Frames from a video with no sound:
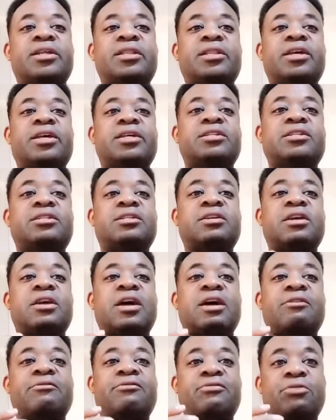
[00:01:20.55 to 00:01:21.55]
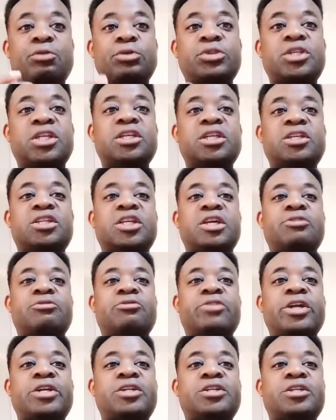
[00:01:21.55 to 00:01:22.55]
there's 14
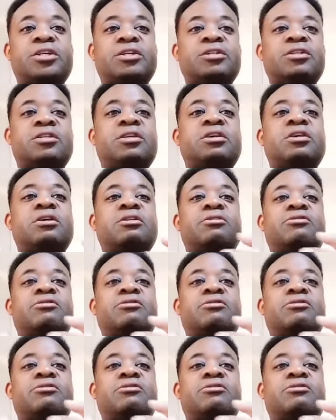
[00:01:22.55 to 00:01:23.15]
generations.